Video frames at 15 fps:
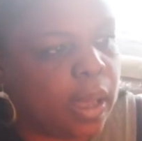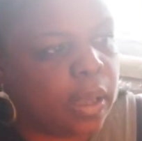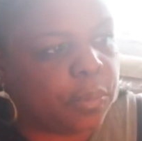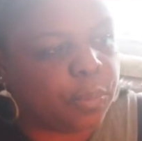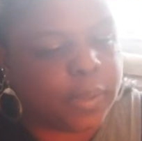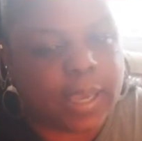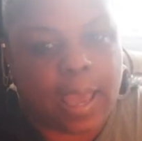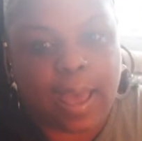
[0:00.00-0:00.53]

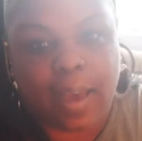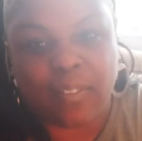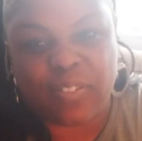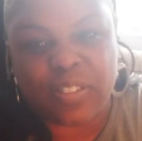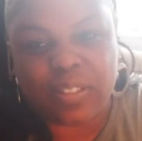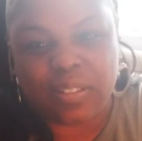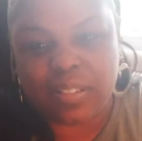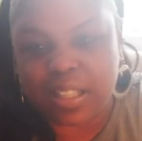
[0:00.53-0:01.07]
We have
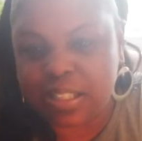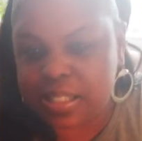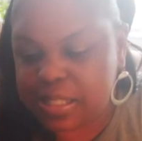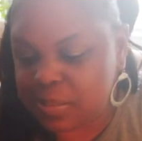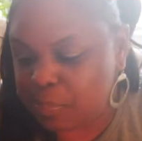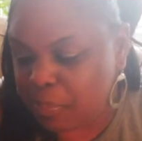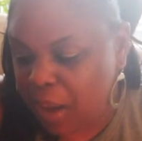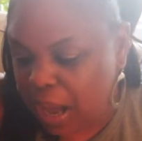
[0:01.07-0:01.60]

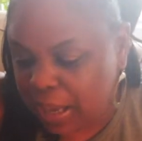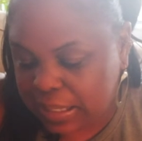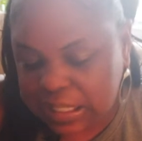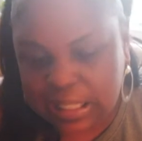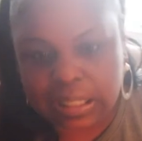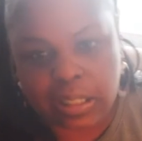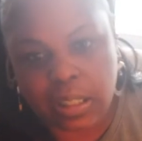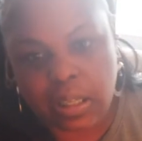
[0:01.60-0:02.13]
this
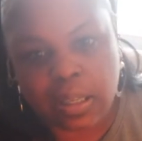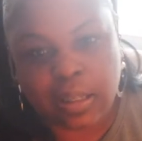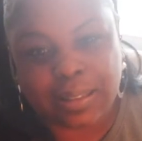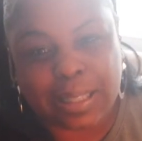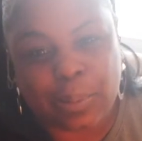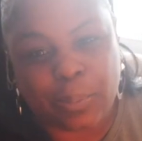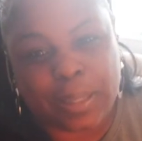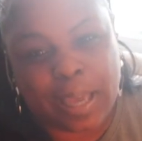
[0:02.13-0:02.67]
body
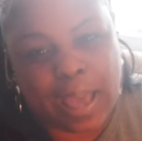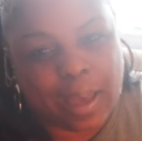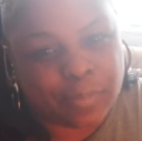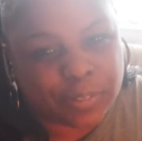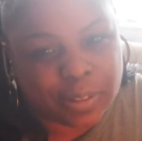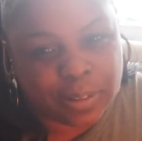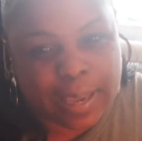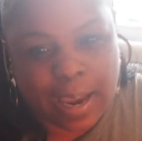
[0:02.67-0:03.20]
that we
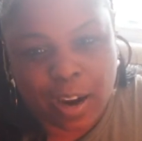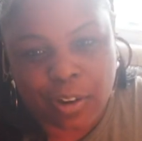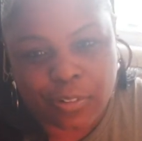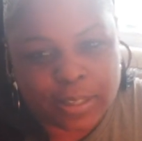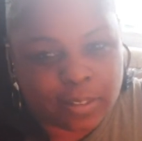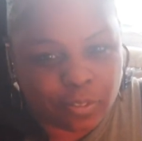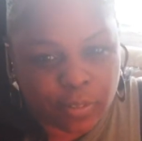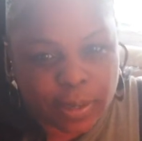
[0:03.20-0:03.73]
have to
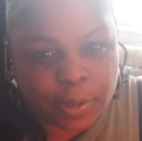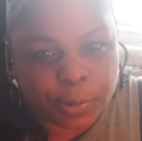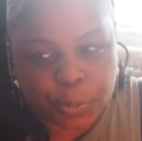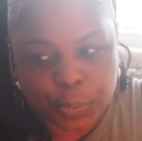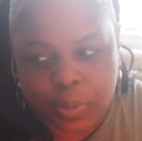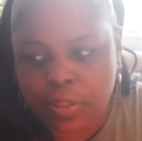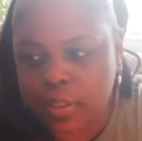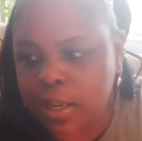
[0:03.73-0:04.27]
carry around
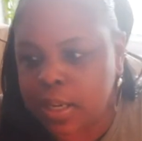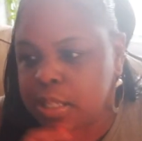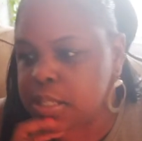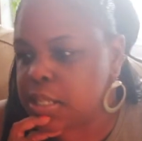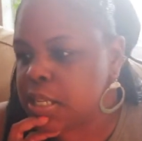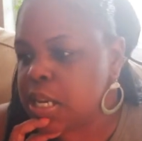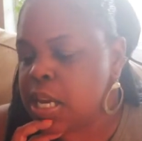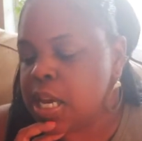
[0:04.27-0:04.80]
with
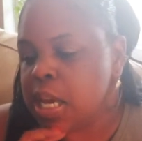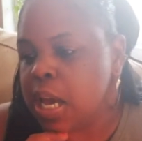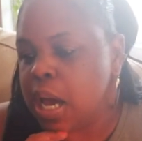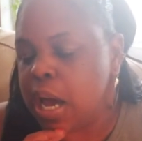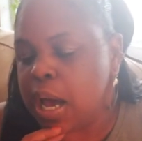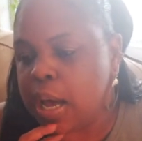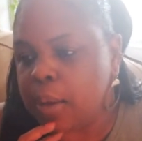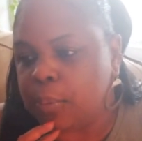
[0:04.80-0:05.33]
us.
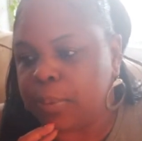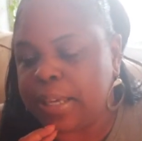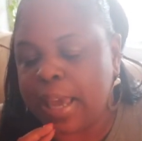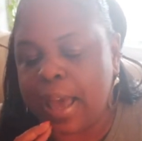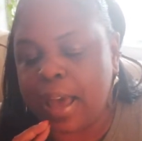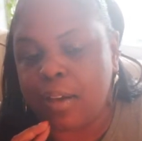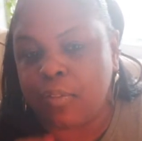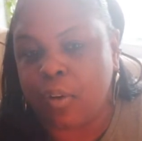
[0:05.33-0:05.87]
We
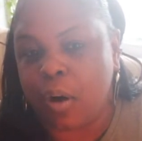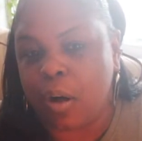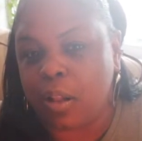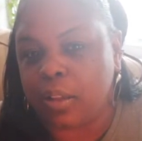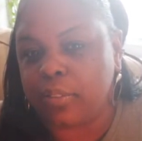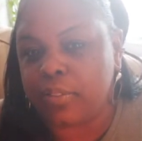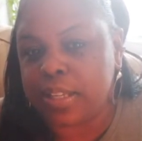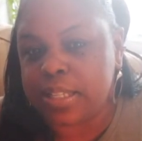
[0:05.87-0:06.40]
have all
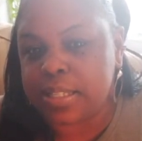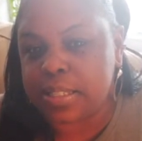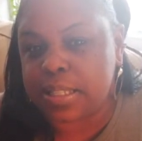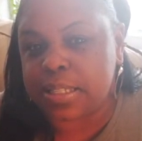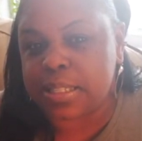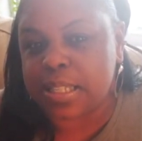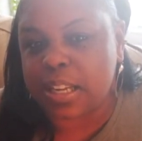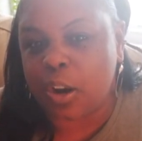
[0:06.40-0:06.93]
of these
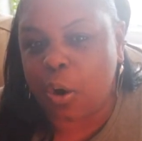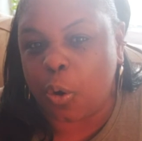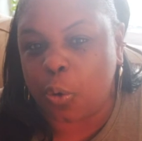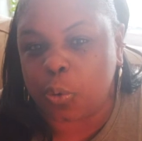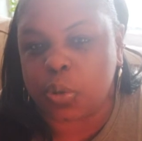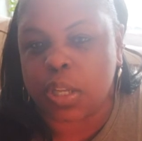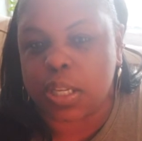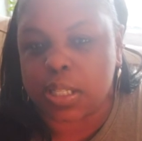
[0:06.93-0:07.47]
things that
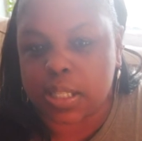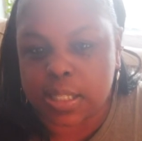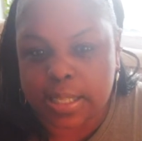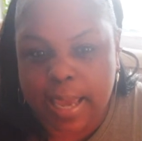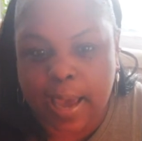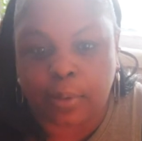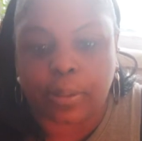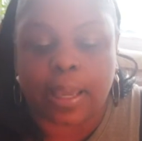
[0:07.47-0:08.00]
hold us
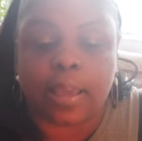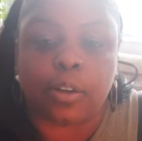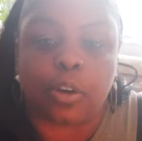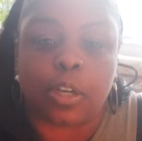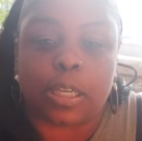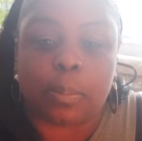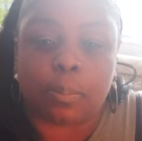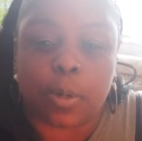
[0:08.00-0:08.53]
down, and our
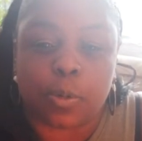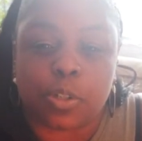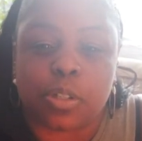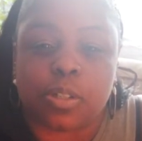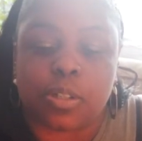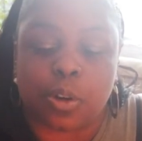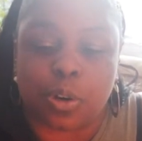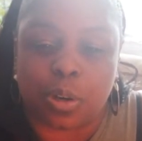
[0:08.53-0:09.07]

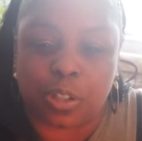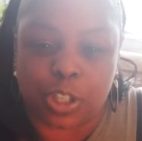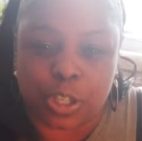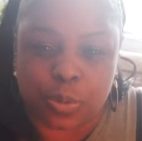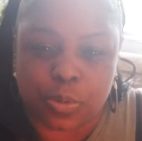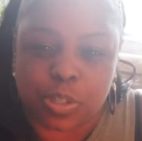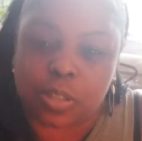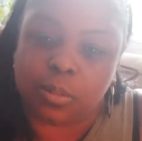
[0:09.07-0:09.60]
emotions are a
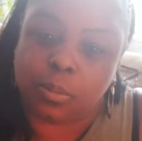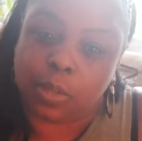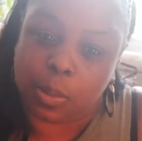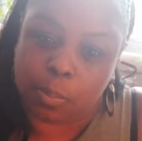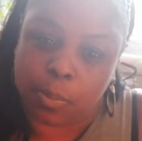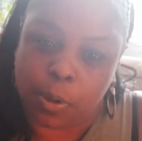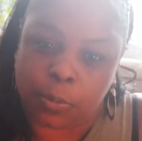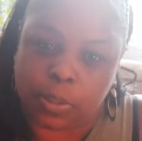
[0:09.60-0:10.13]
huge
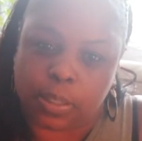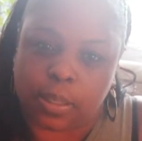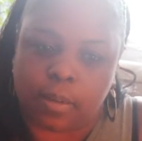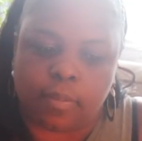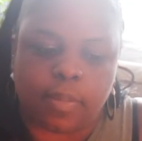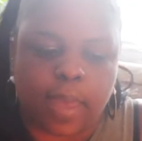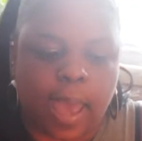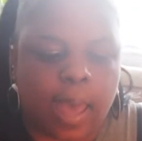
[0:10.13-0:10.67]
component
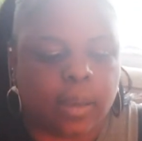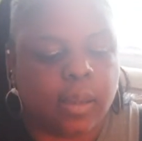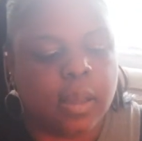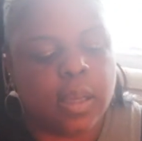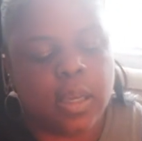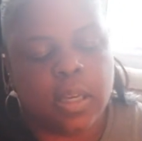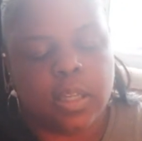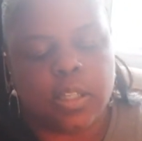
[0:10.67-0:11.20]
of that.
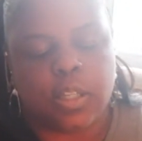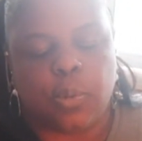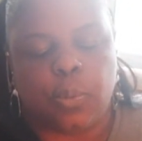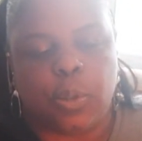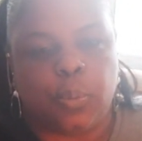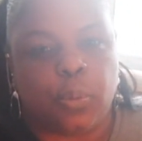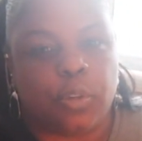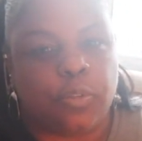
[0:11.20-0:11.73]
So
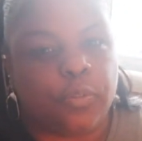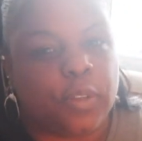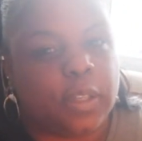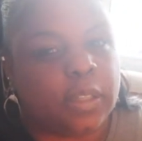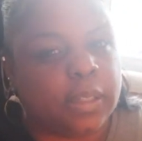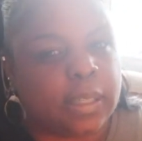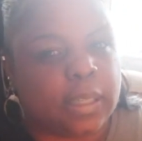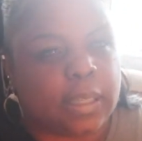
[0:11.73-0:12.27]
when we're
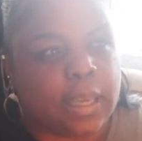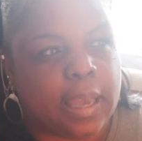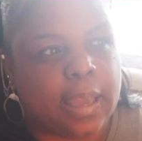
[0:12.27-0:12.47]
feeling,